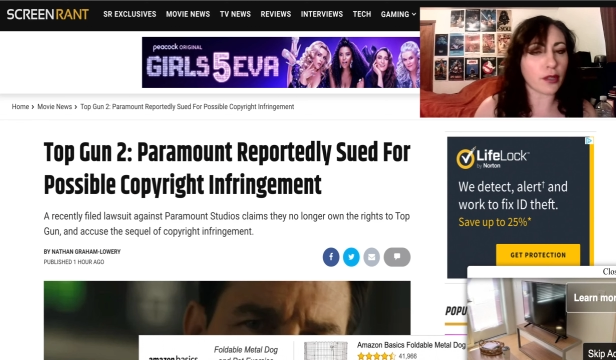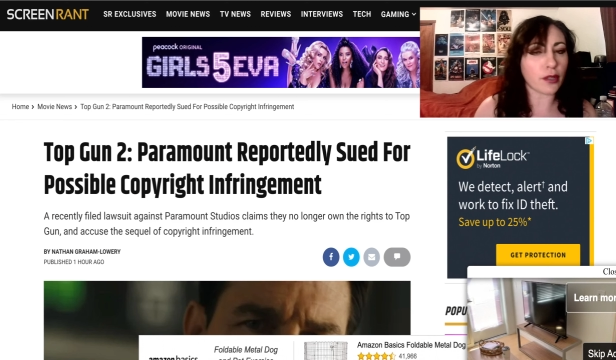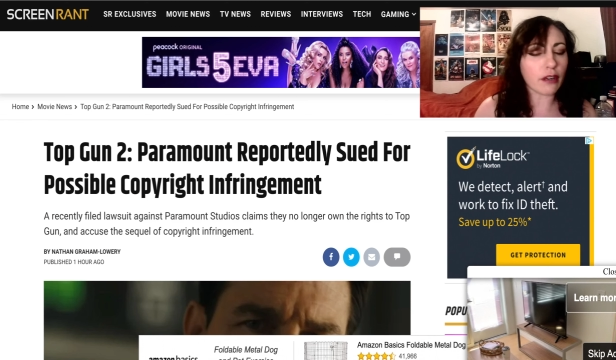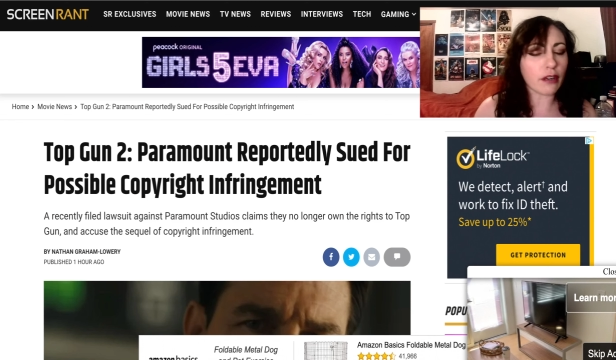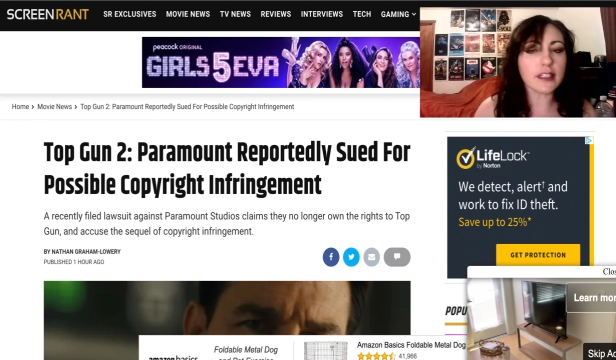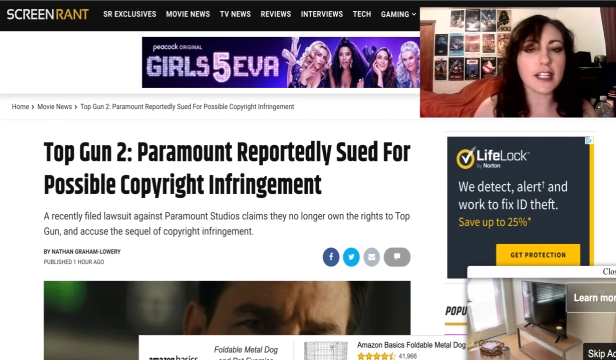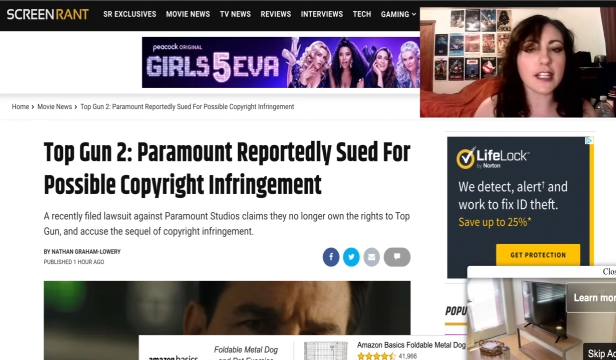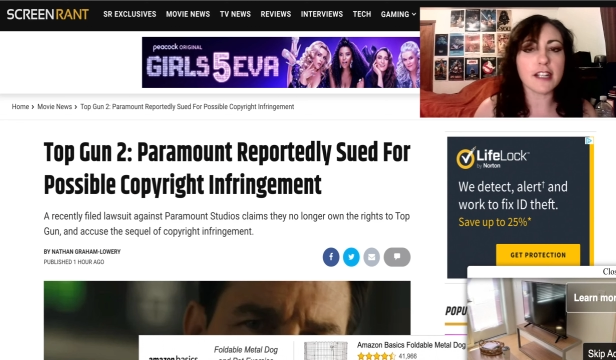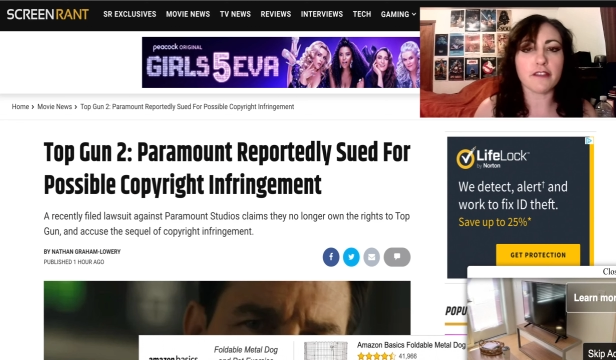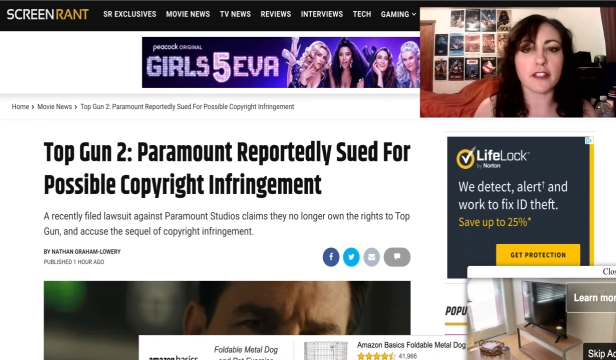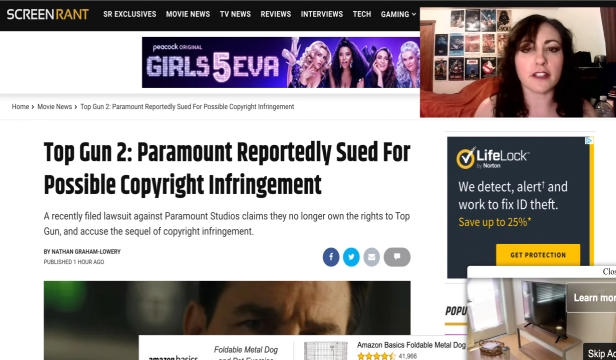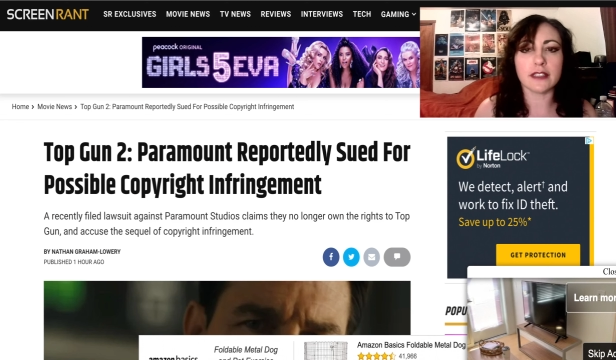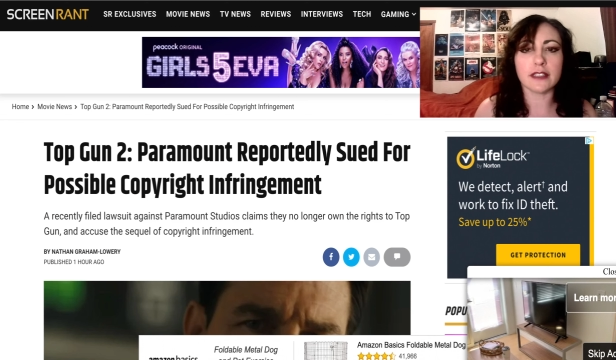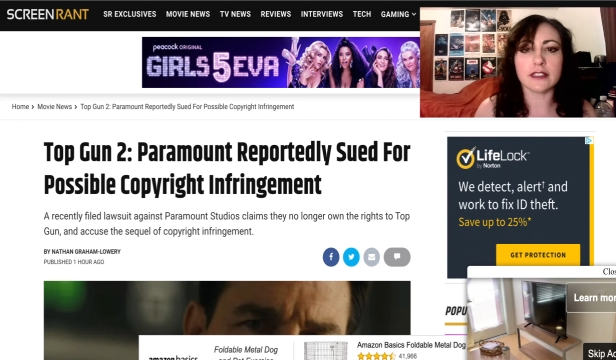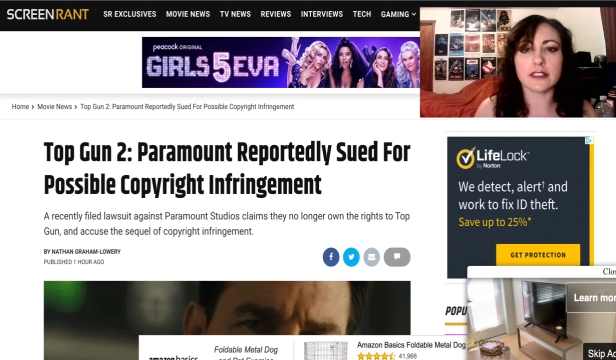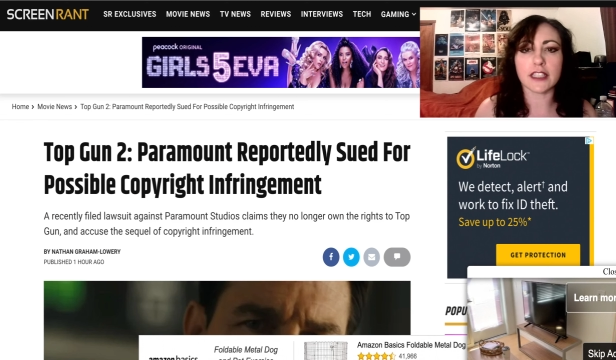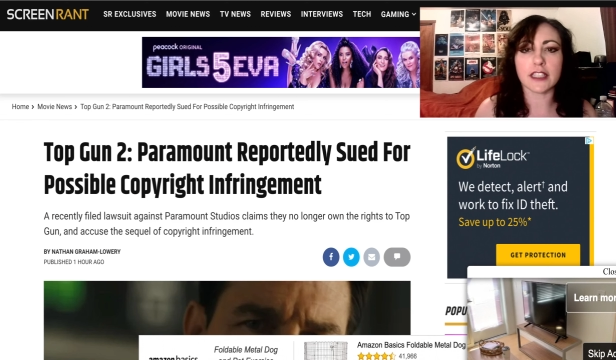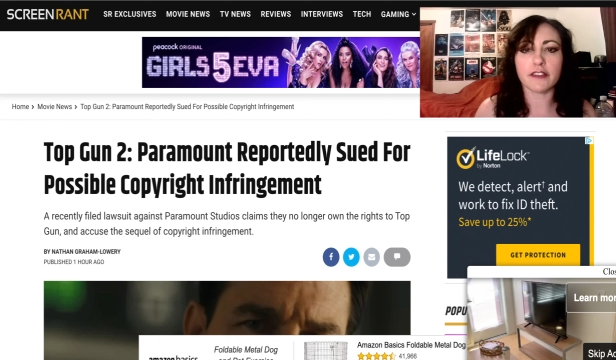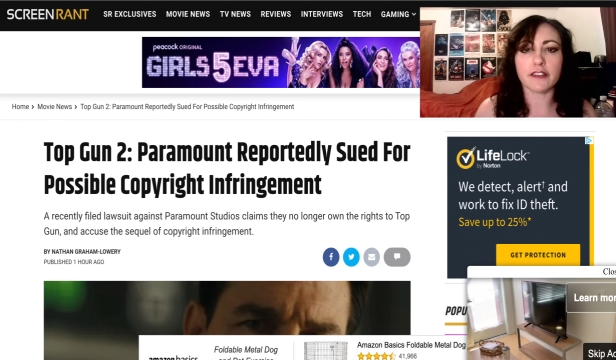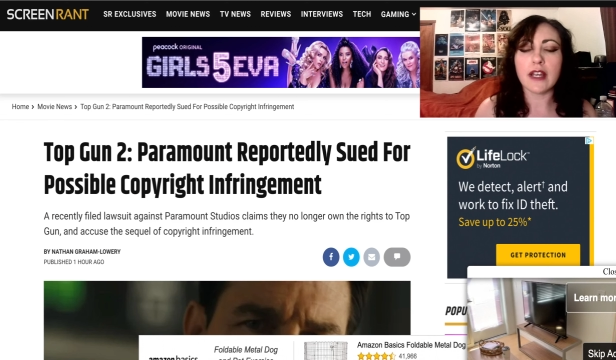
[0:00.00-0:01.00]
all that fun
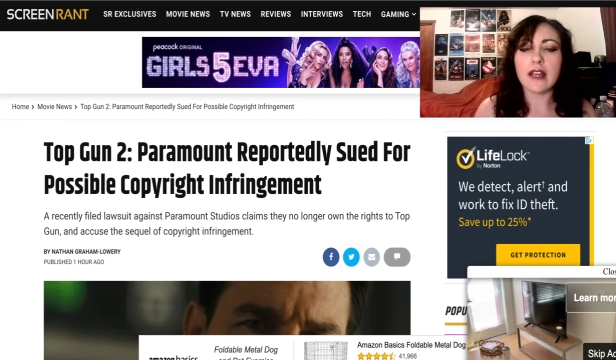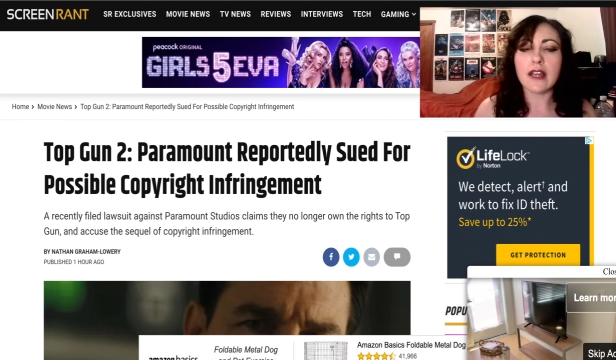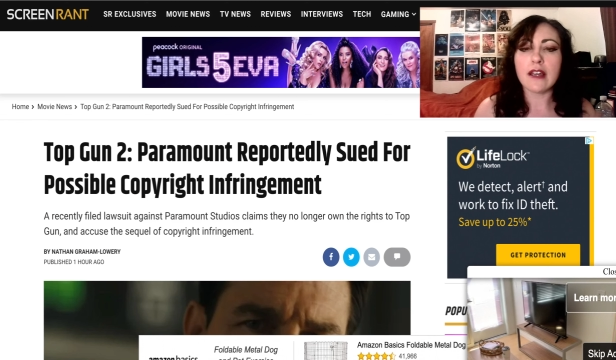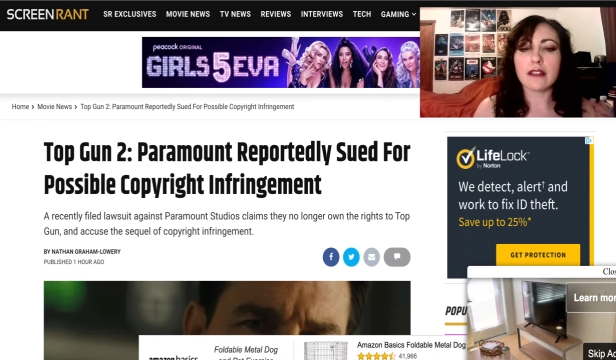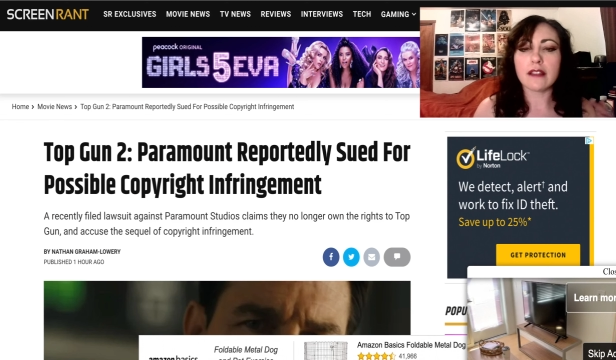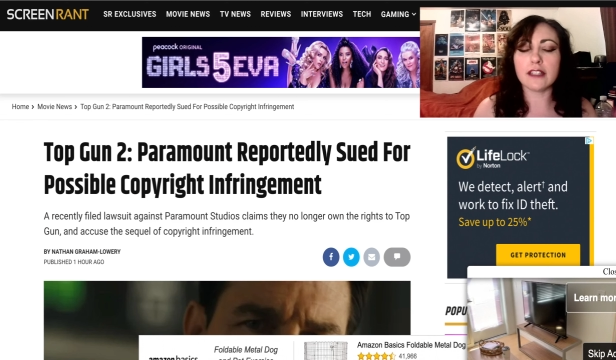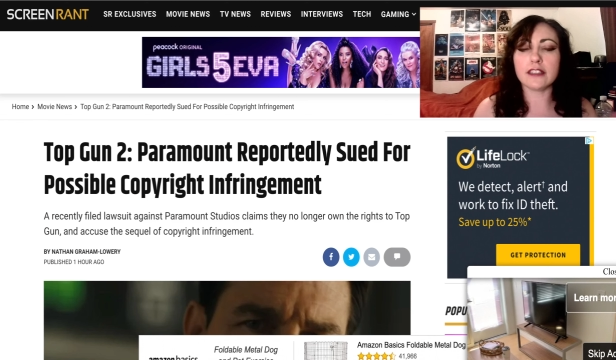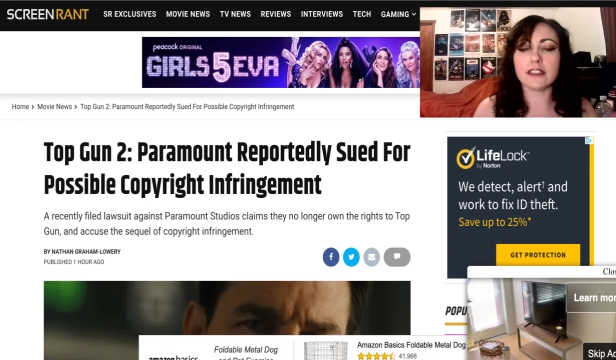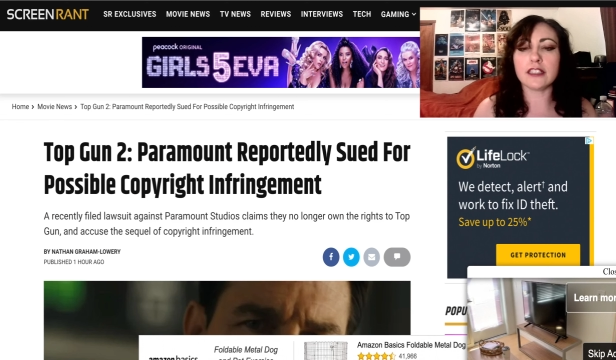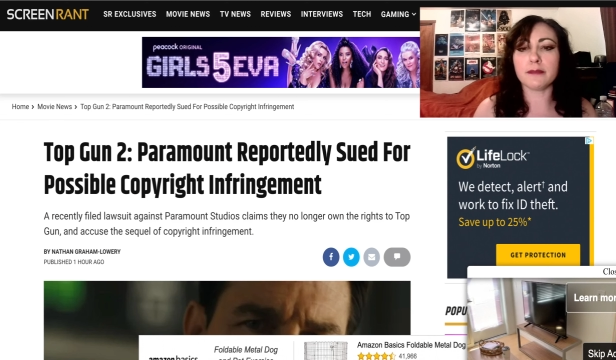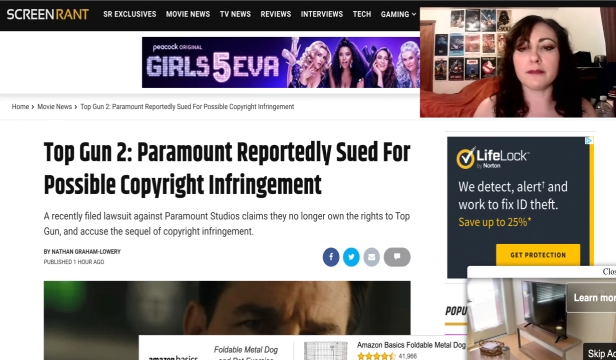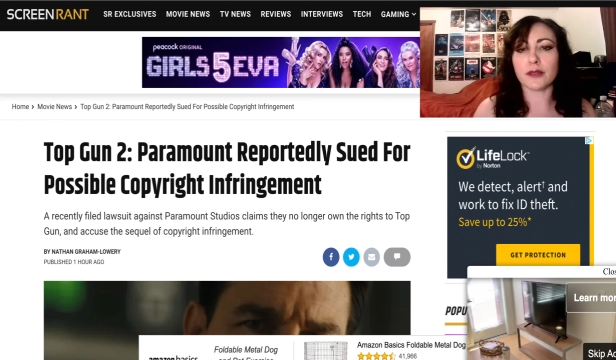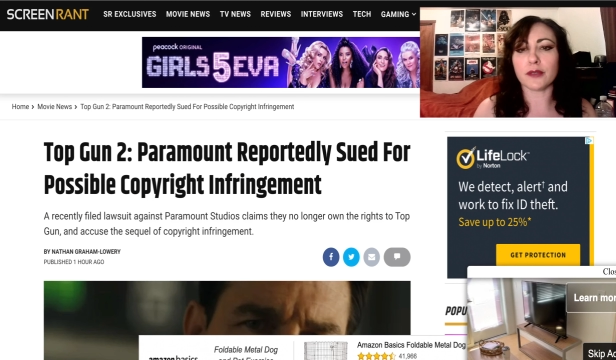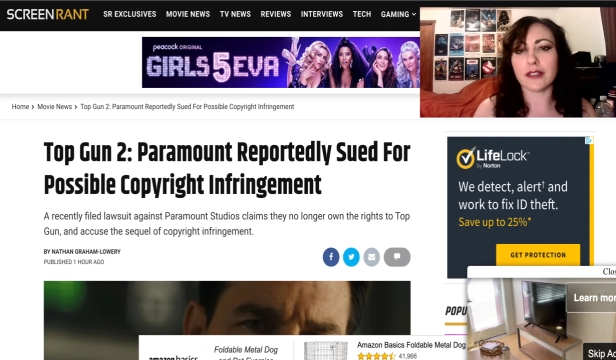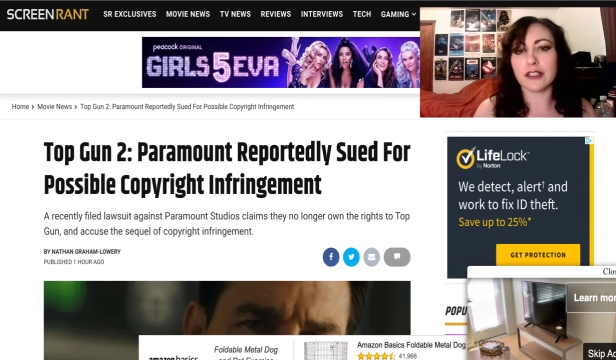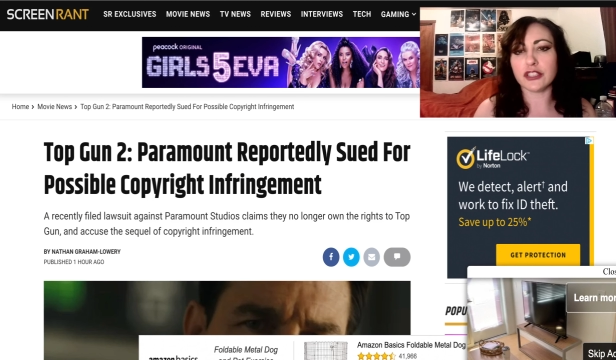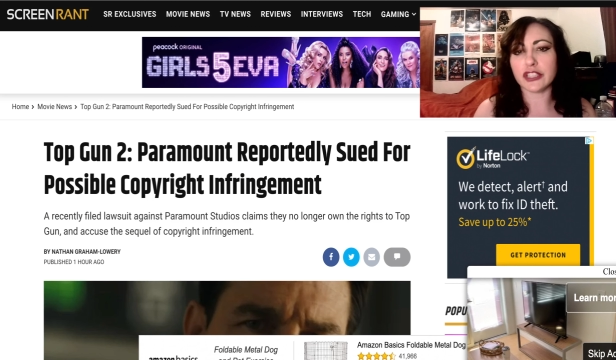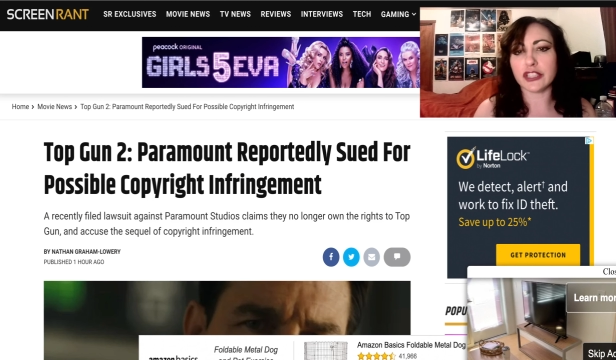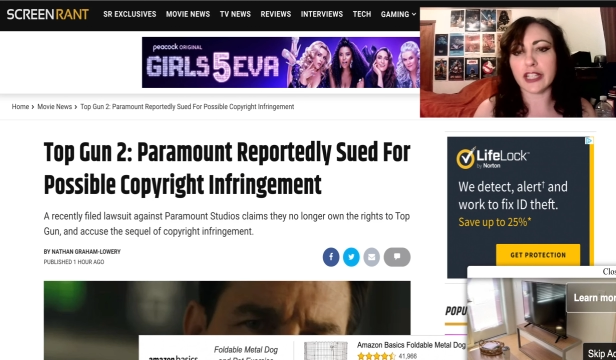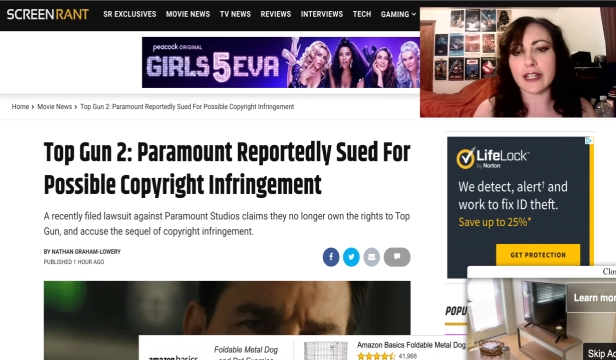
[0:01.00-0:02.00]
stuff. This is
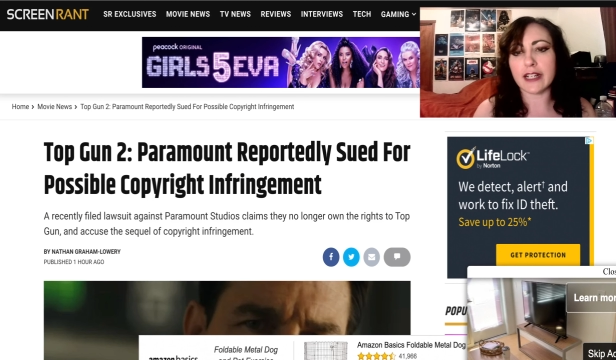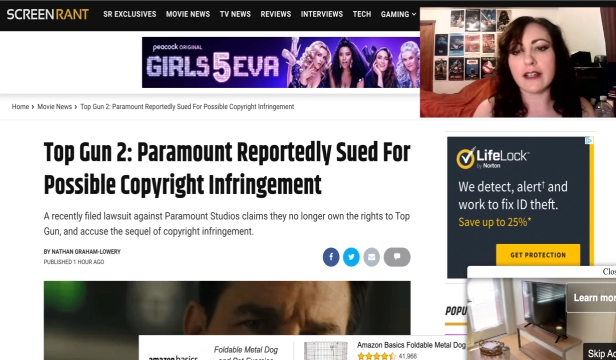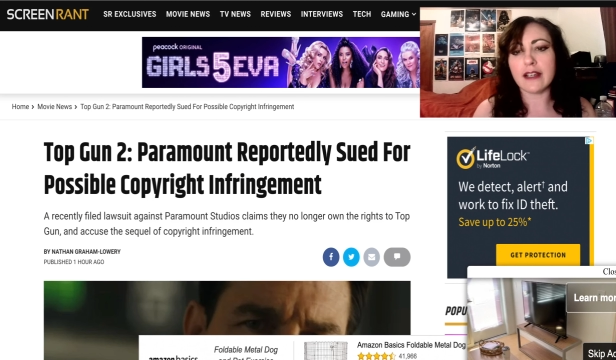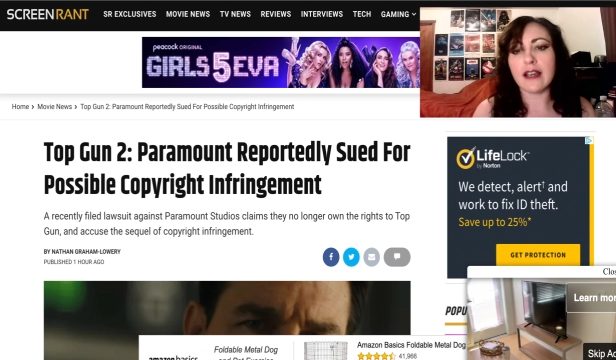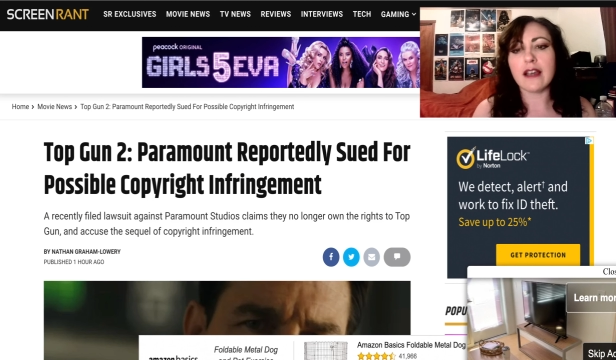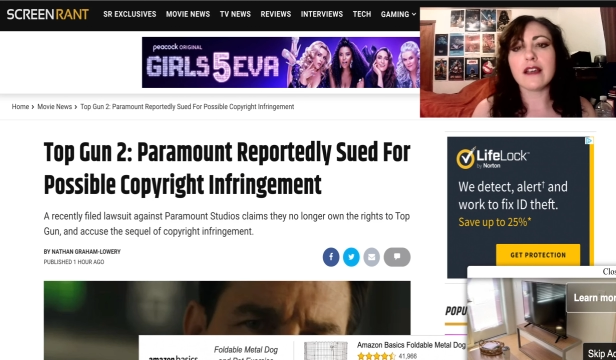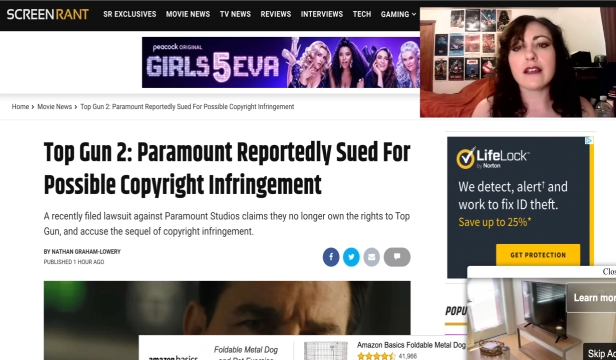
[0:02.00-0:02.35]
Mara Jade.